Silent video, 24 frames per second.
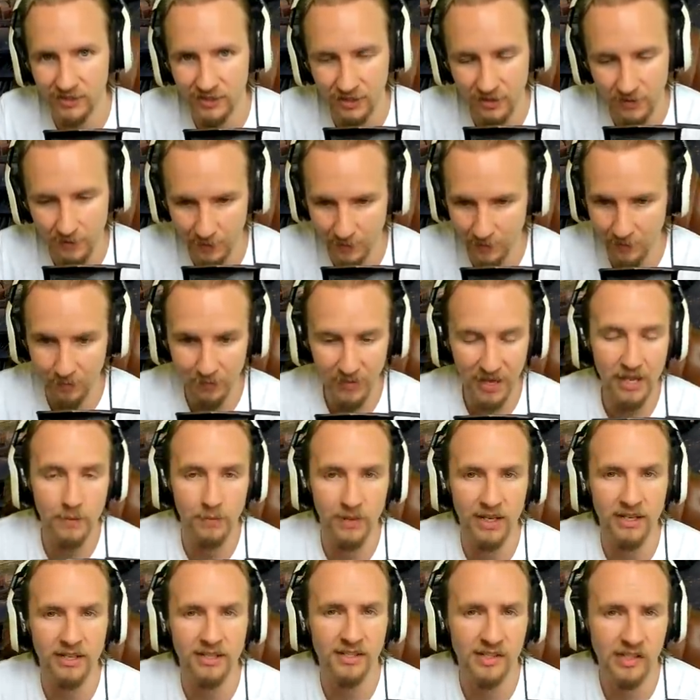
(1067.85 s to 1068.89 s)
that
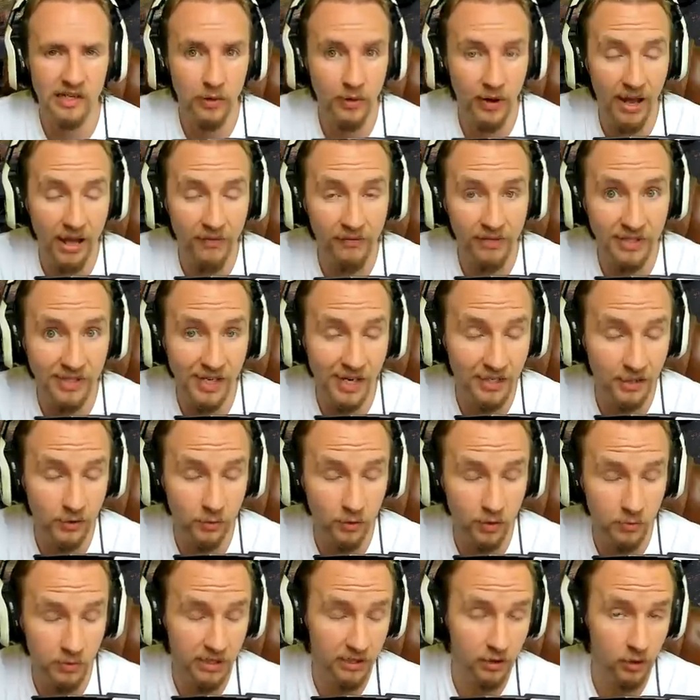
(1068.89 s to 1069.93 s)
maybe slower heavy tanks
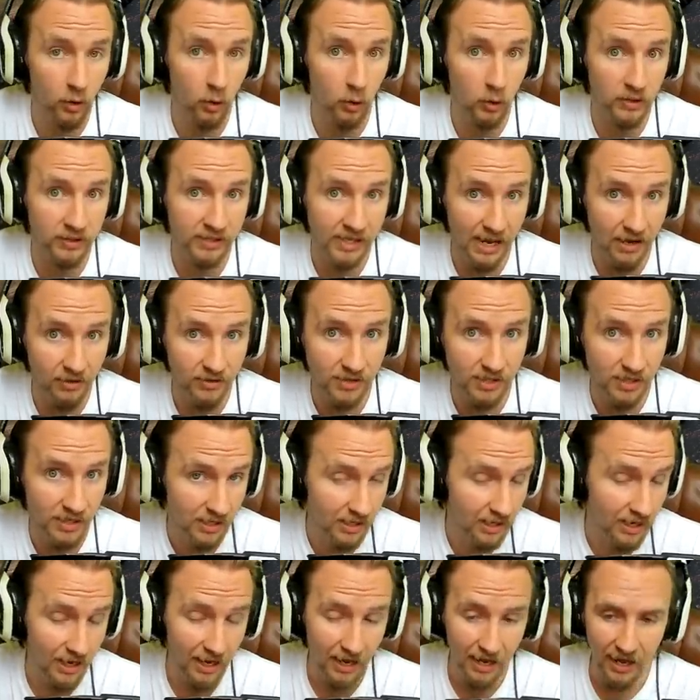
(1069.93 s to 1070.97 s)
would have been caught out
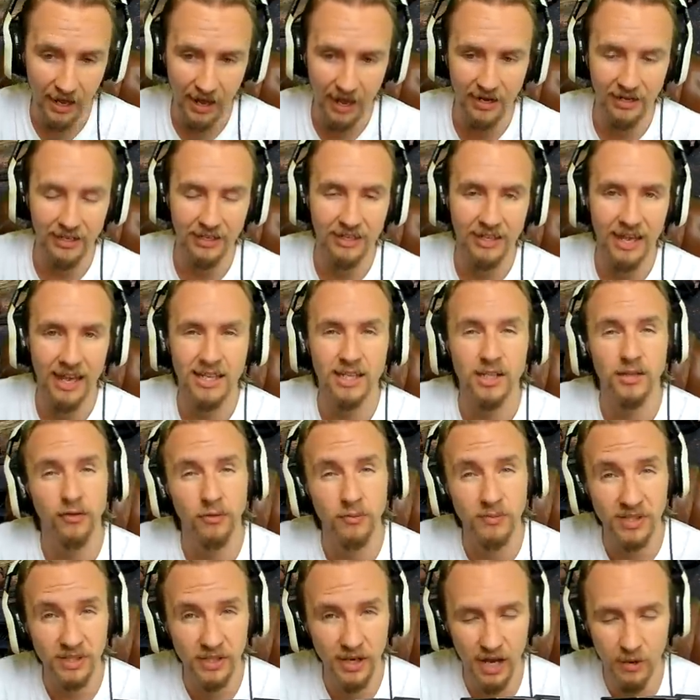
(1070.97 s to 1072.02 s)
in and engaged from
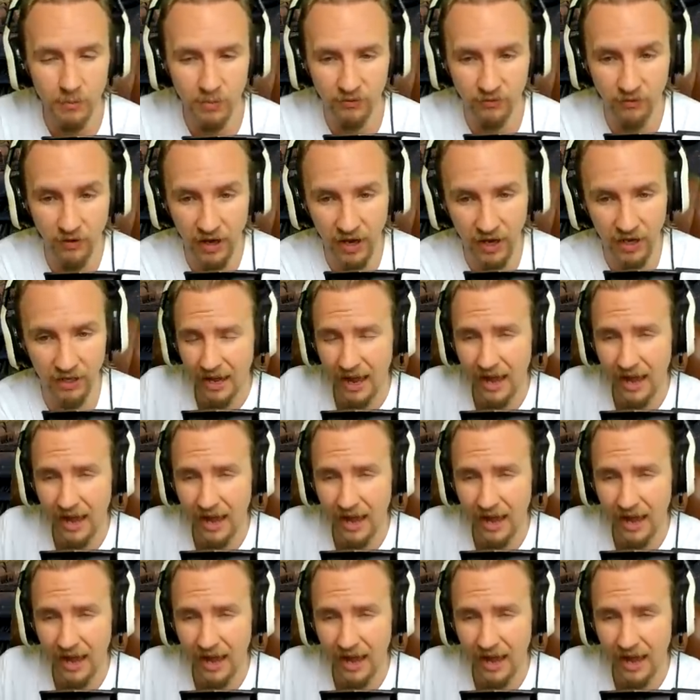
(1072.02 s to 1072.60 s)
sniper fire.